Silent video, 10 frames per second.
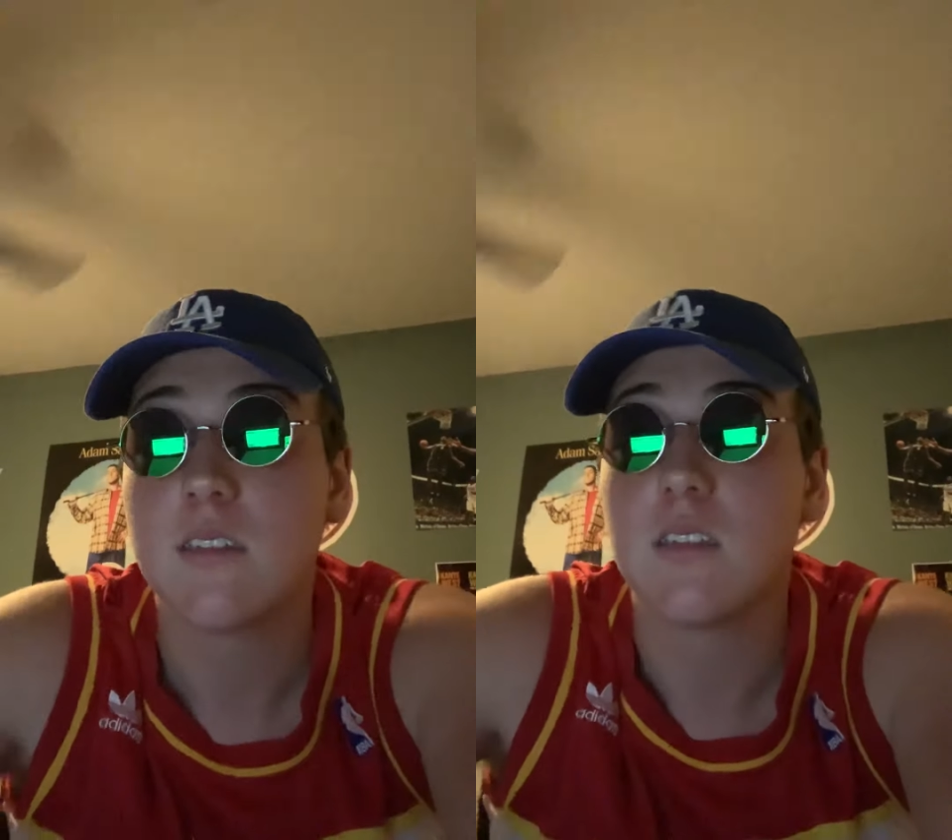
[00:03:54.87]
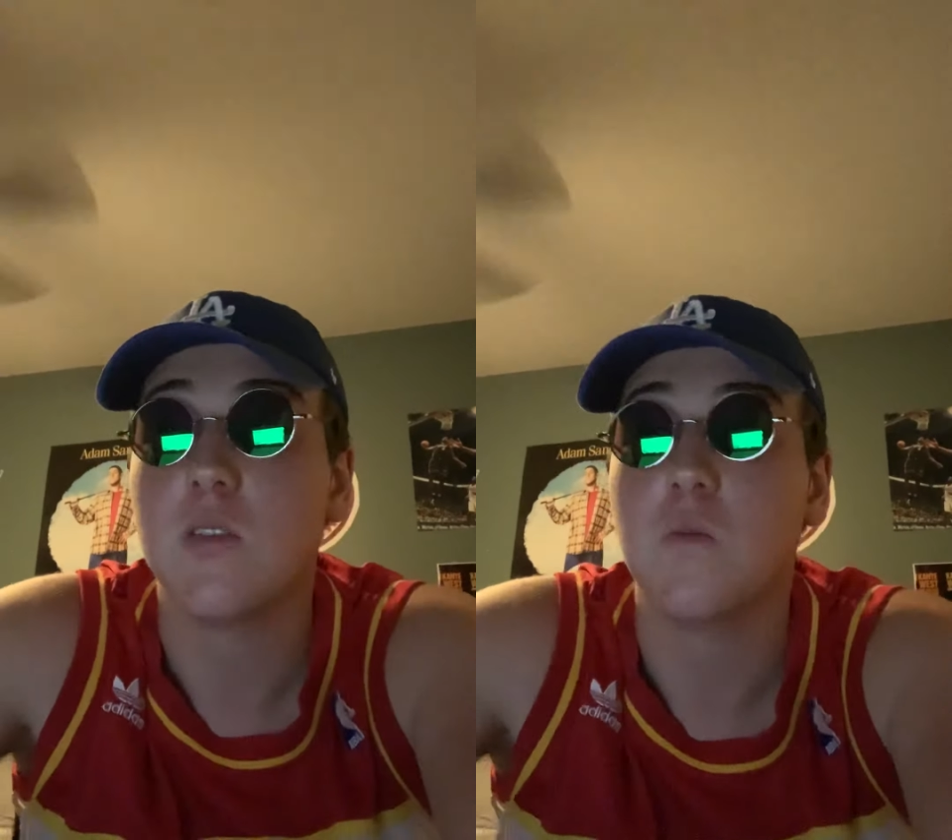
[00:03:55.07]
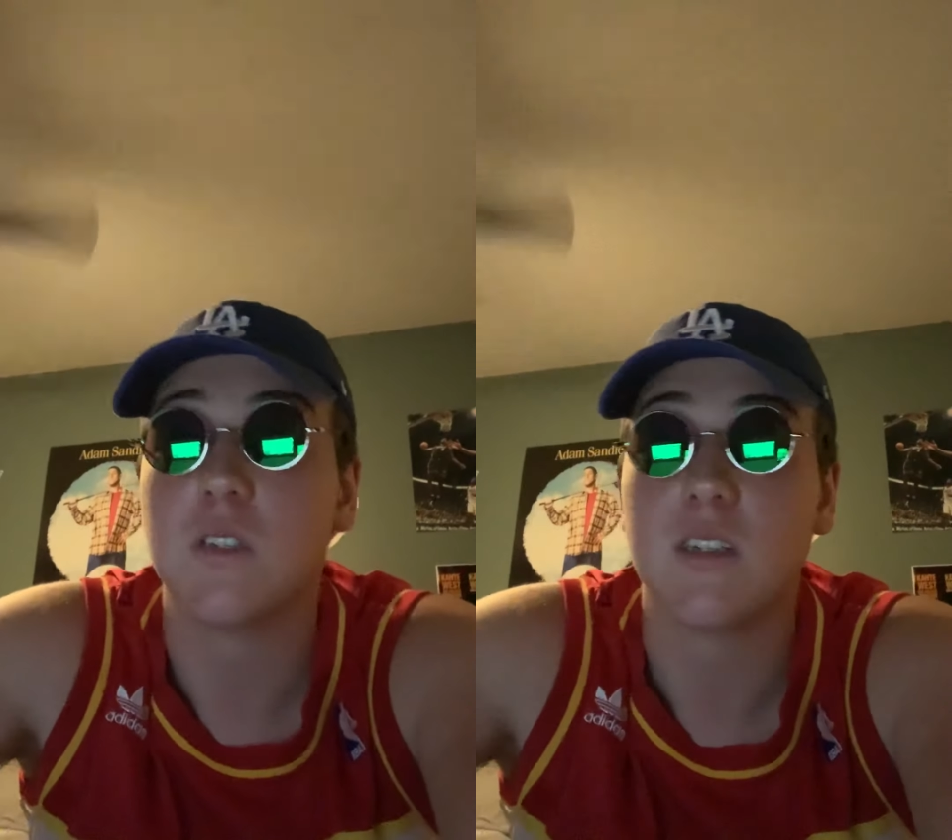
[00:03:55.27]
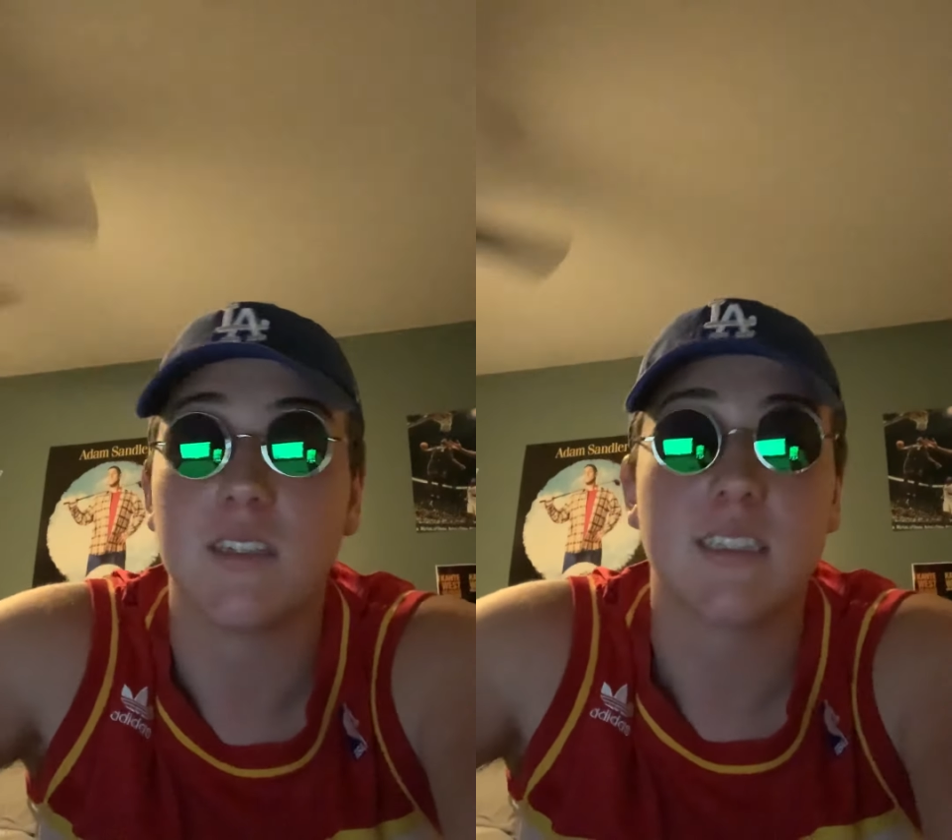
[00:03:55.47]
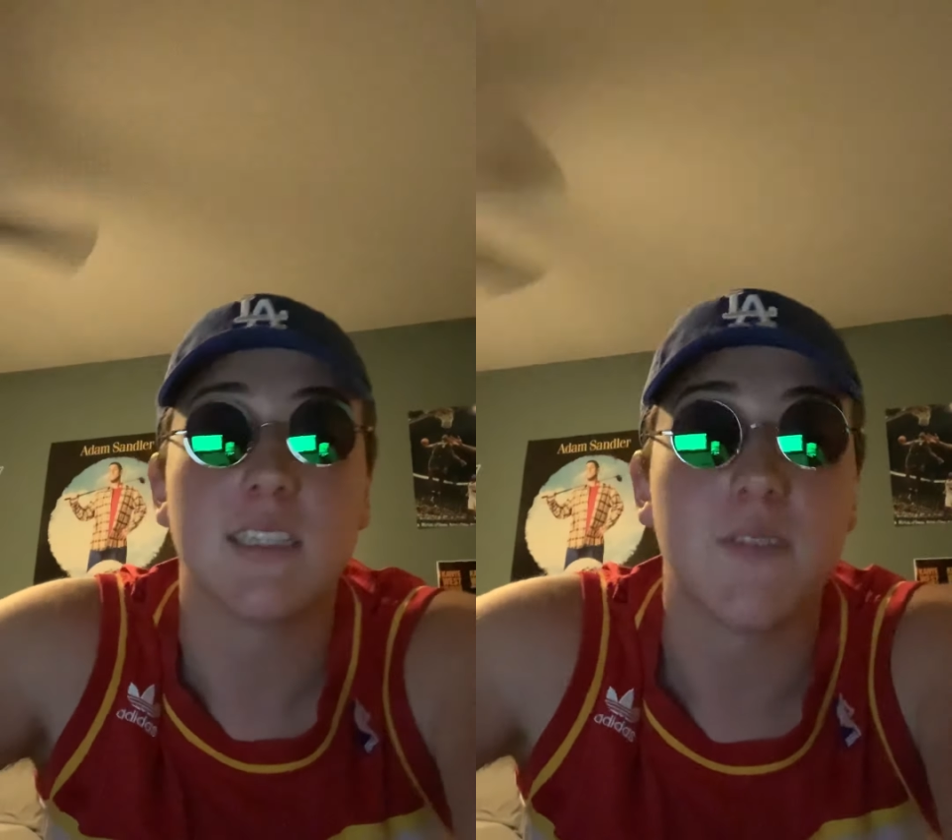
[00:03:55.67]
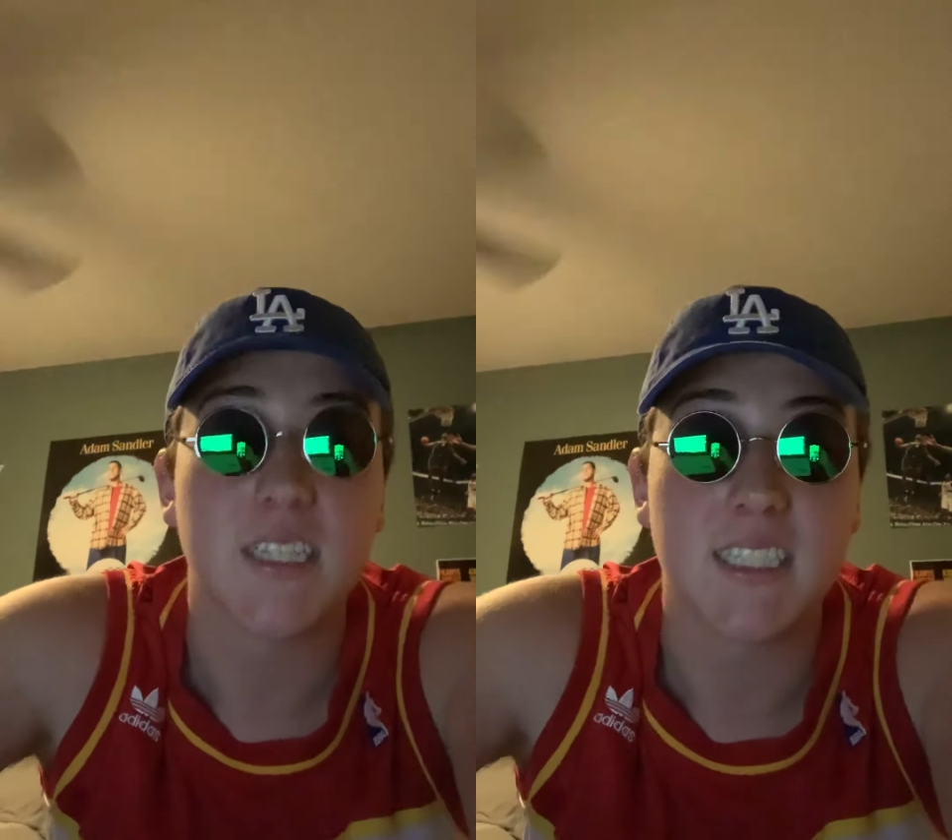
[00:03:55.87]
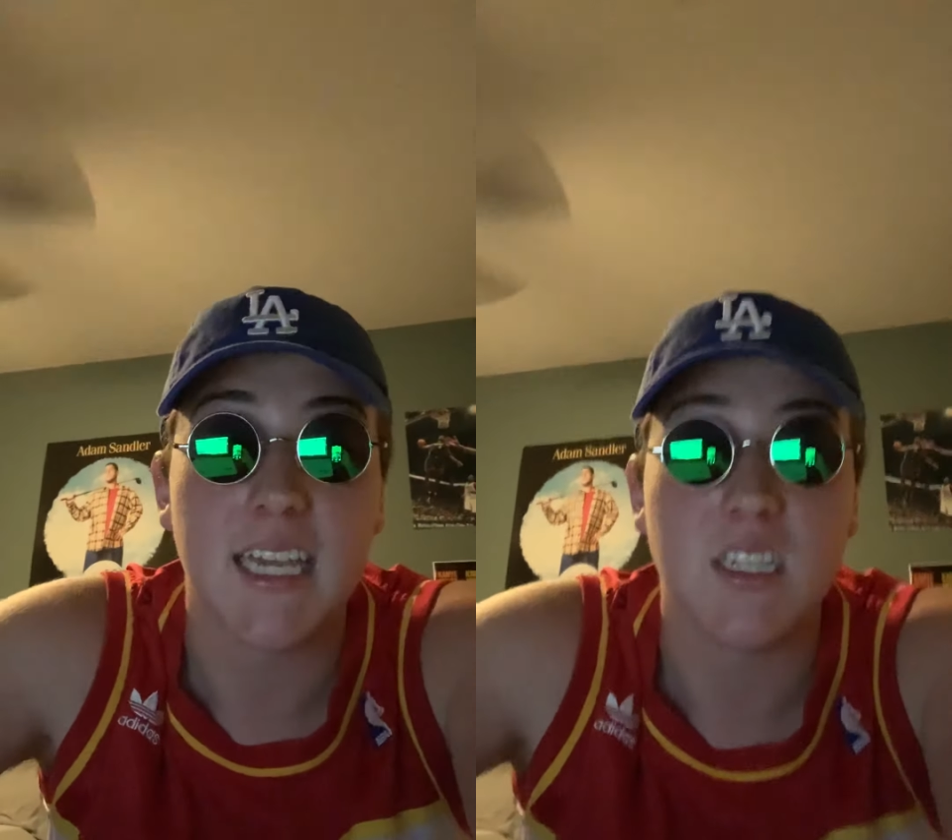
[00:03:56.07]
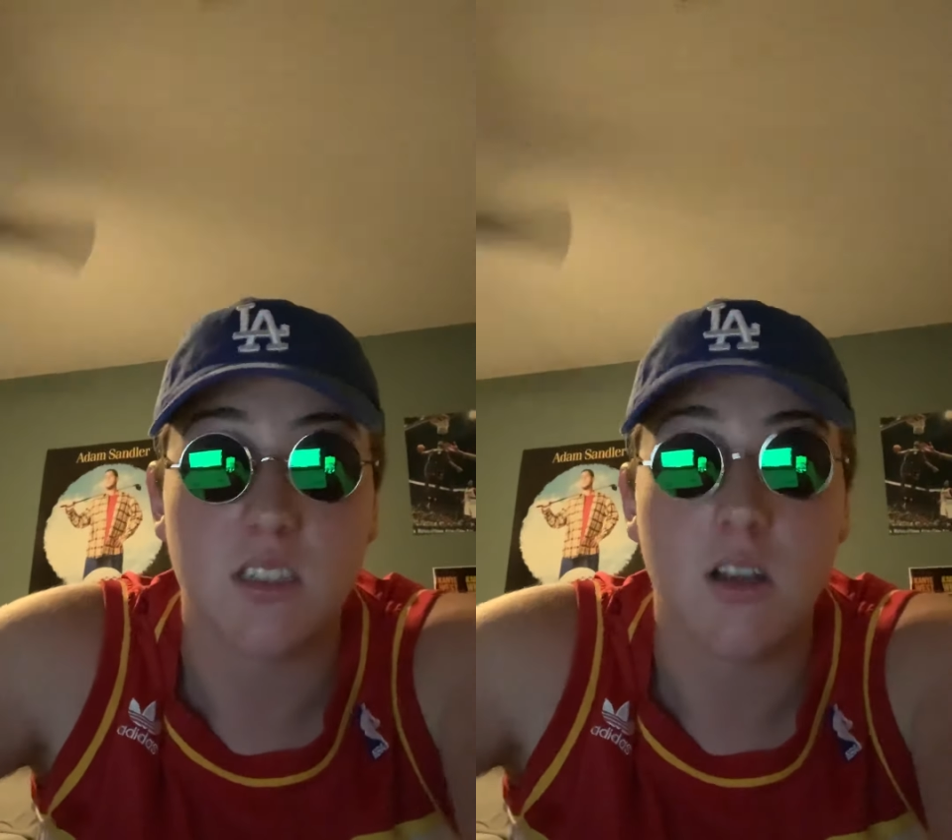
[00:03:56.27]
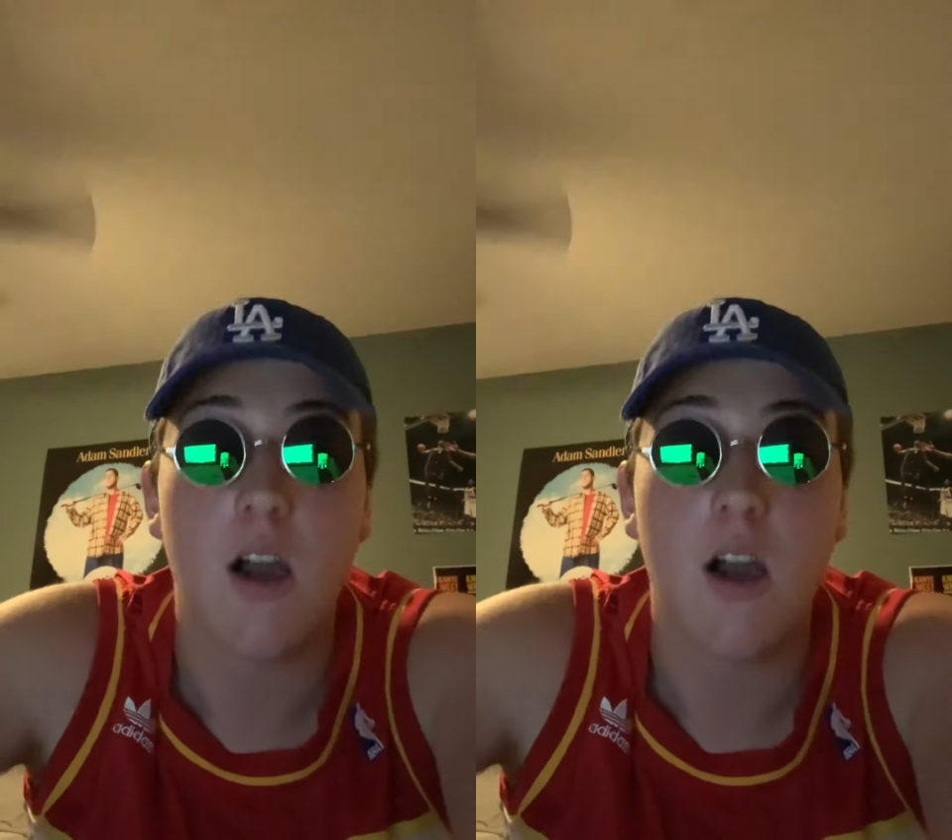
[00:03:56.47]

use during this investigation?